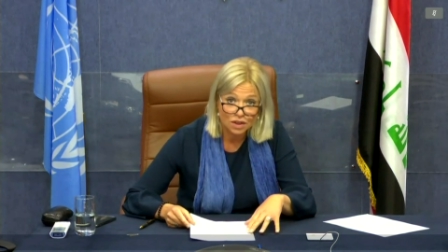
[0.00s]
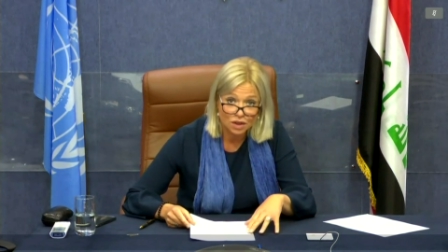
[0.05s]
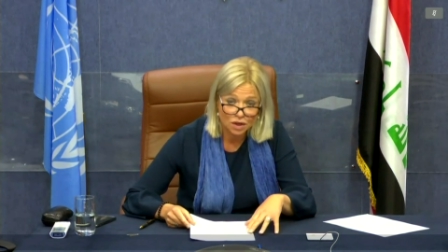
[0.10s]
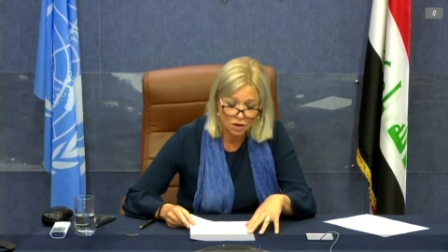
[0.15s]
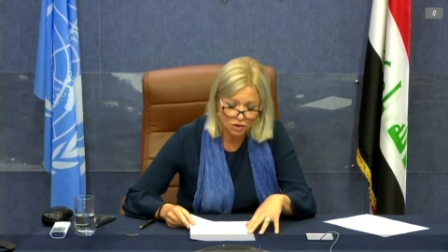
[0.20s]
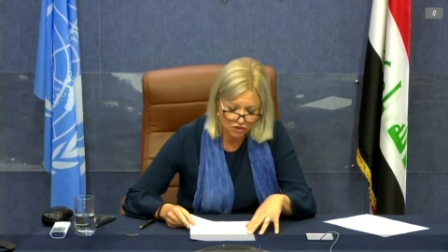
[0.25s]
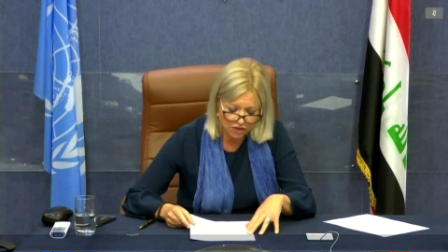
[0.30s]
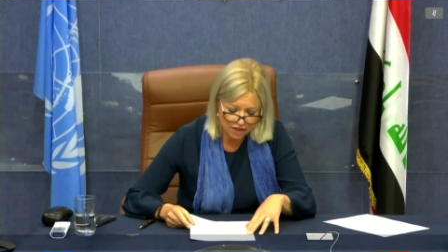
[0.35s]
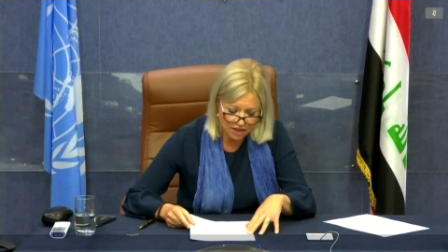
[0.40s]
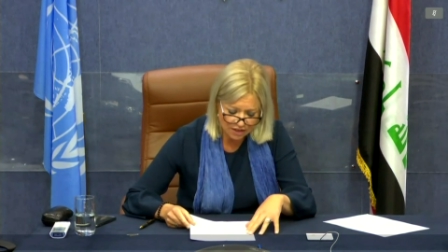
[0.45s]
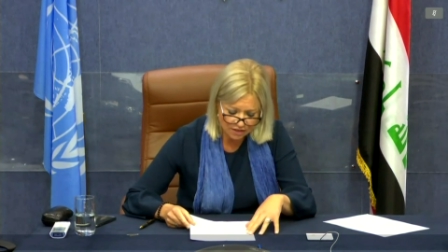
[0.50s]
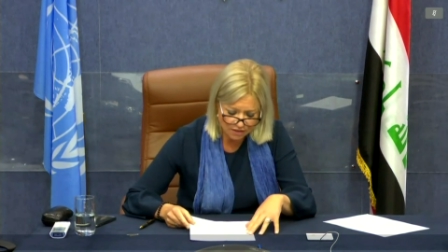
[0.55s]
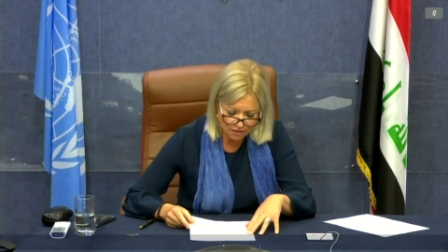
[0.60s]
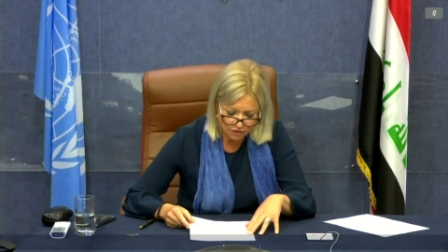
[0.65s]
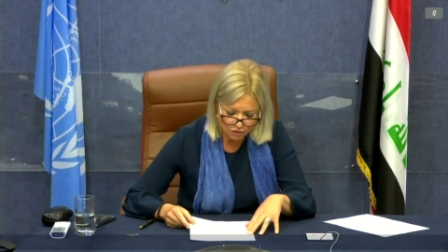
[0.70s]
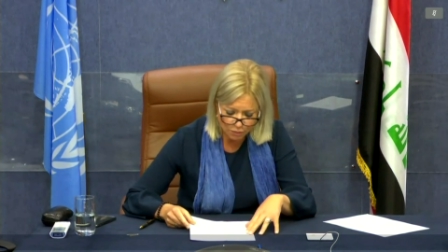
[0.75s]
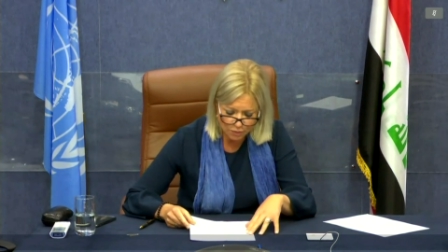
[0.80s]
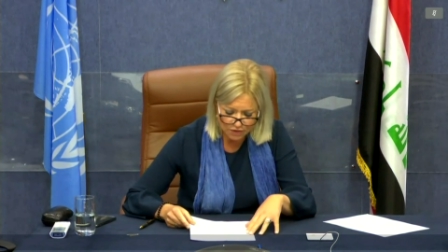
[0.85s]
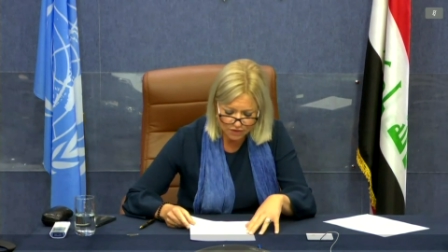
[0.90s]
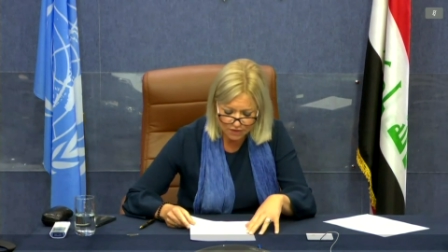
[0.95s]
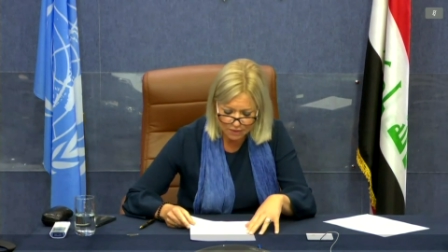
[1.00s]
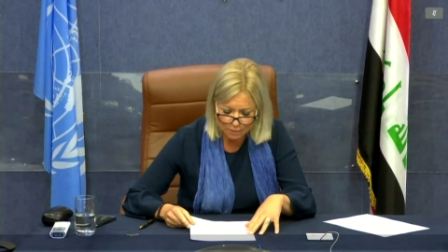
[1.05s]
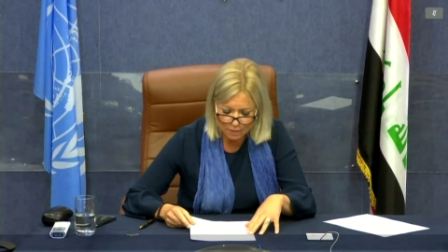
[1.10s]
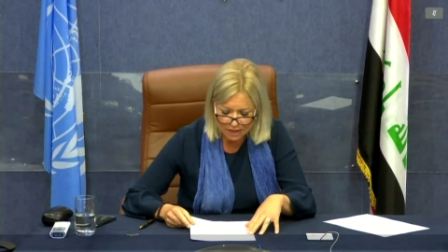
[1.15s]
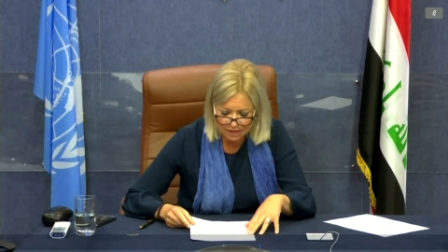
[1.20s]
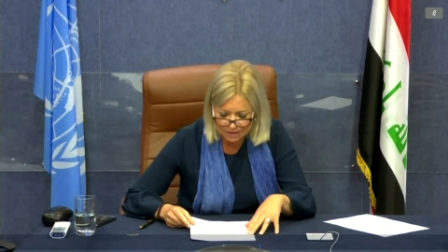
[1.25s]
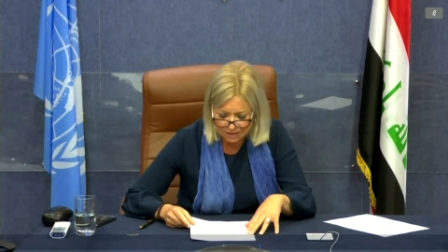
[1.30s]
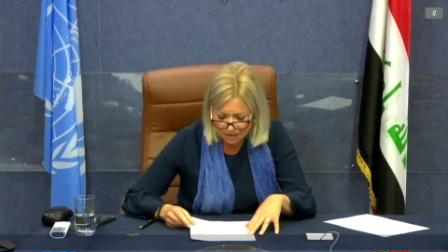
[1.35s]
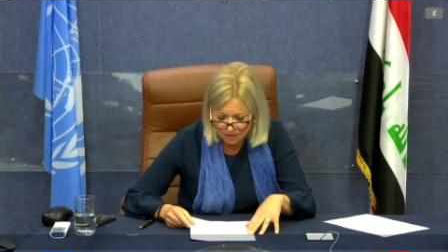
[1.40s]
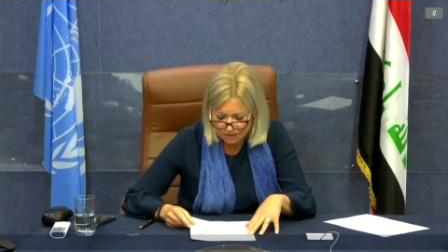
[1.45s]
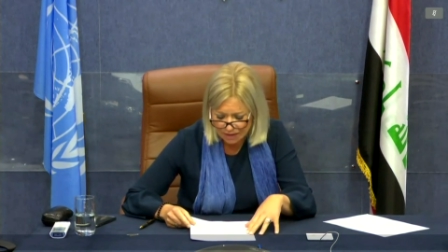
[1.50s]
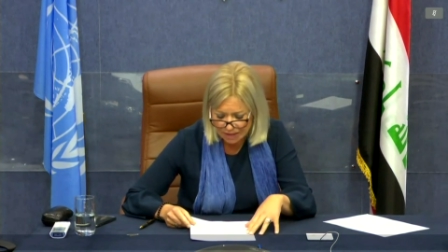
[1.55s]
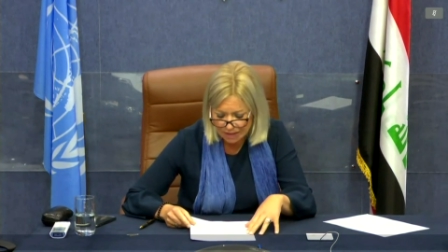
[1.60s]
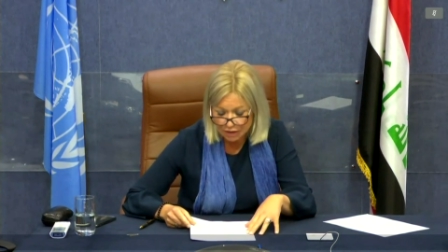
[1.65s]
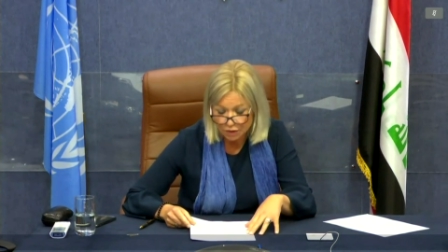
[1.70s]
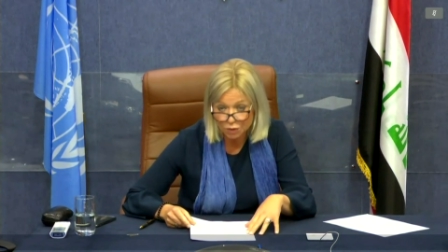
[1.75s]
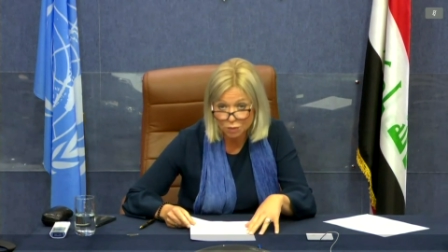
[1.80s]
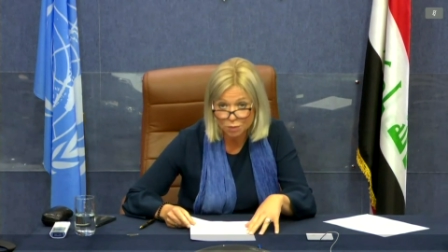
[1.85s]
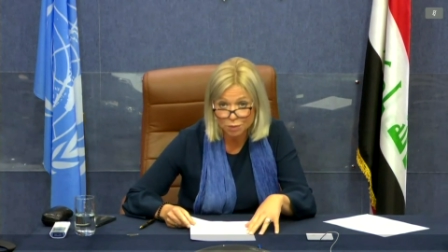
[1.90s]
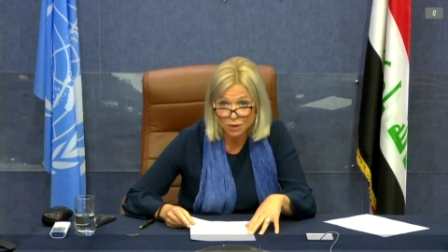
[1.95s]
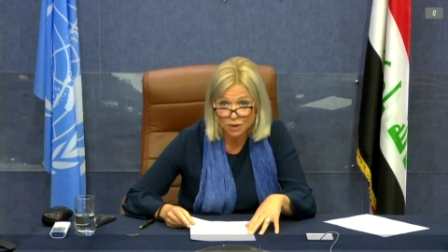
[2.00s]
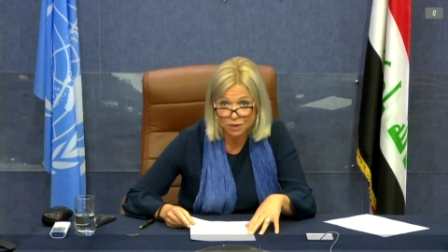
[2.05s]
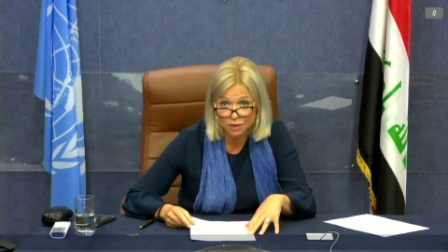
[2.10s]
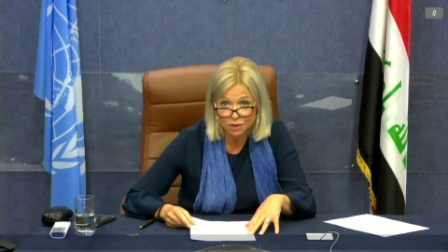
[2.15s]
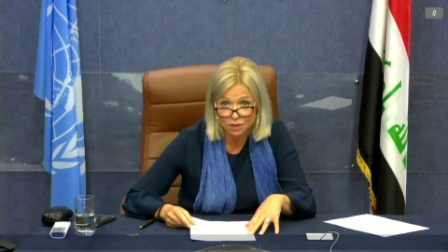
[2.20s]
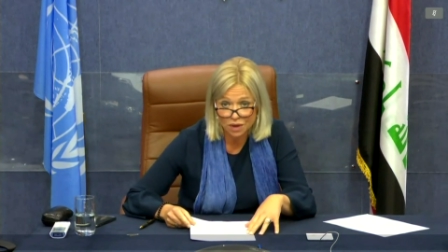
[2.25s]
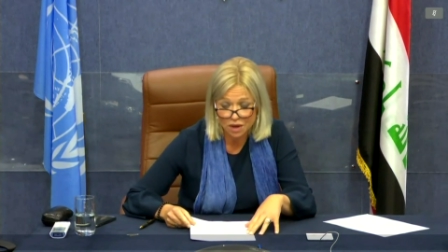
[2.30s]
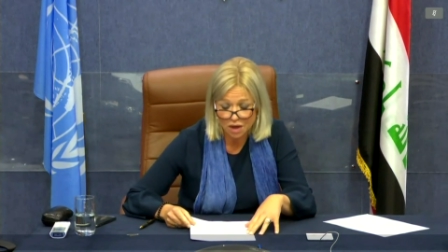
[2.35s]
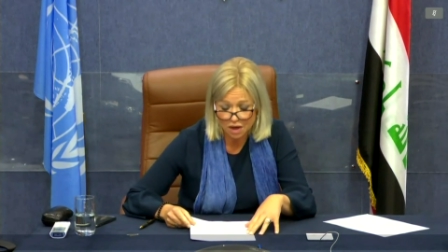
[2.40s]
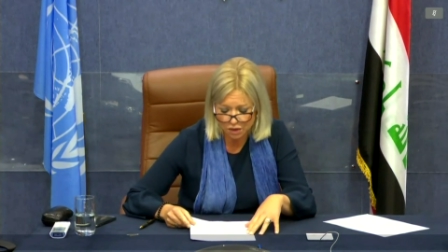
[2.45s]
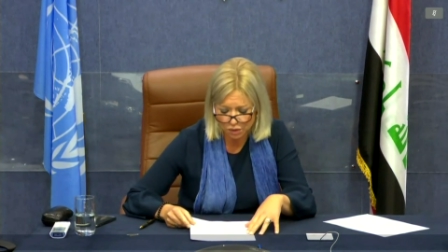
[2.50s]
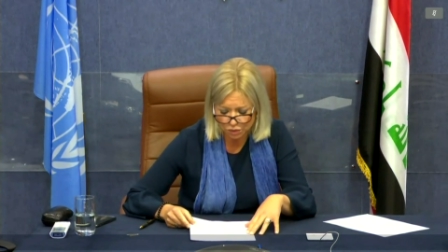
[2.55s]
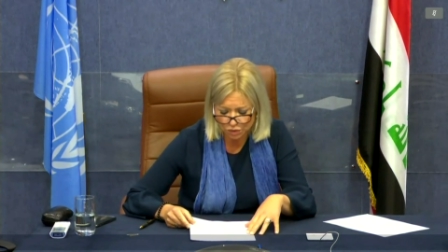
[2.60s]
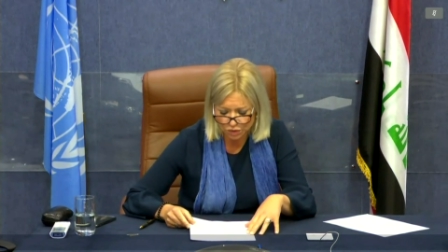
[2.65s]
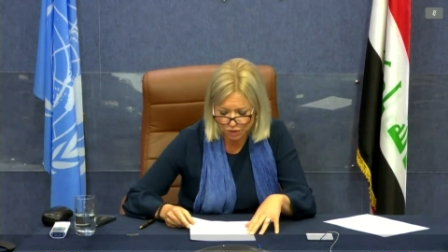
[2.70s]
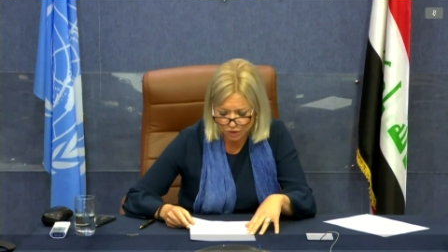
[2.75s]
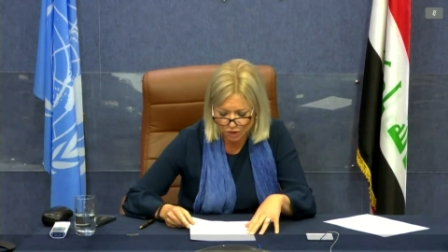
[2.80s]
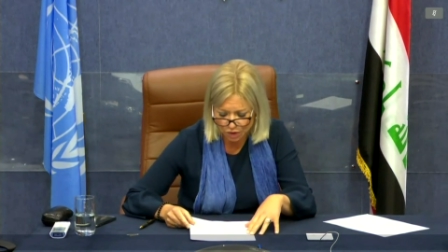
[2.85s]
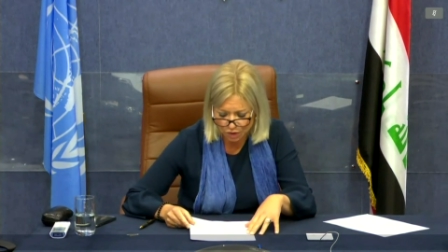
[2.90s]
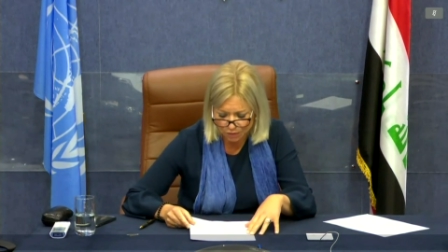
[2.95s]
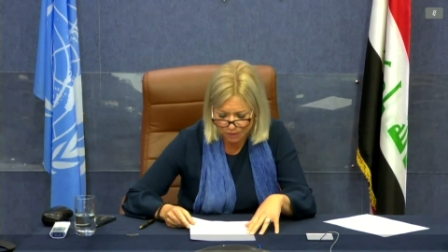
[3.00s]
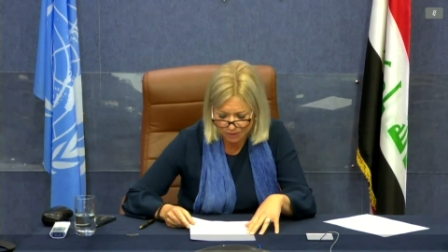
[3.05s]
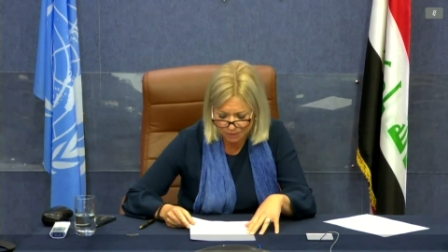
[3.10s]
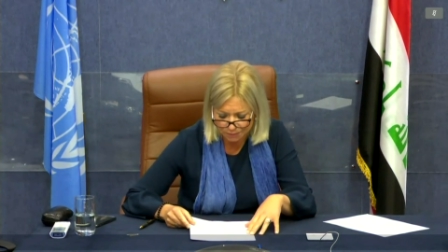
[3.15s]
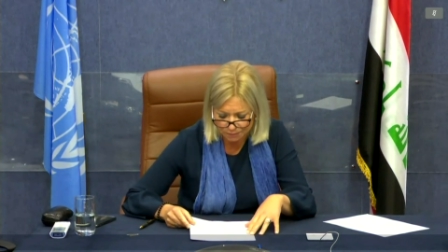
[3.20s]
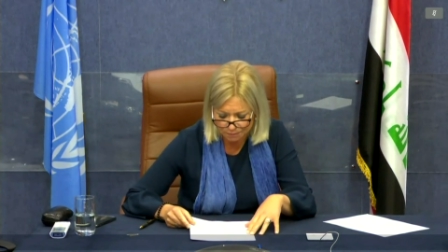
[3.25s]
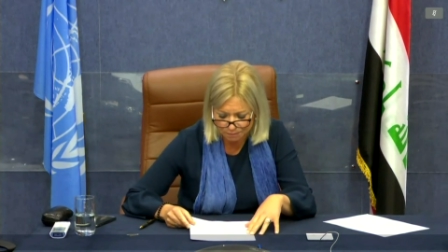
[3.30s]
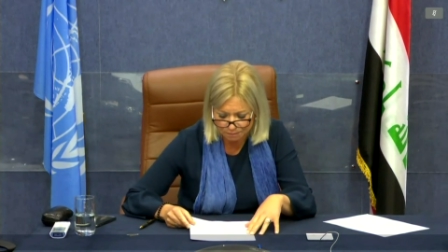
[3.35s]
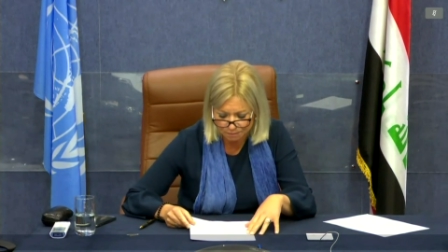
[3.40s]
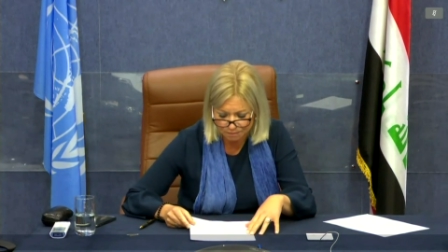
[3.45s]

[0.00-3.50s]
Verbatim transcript: Negotiations between Baghdad and Erbil are ongoing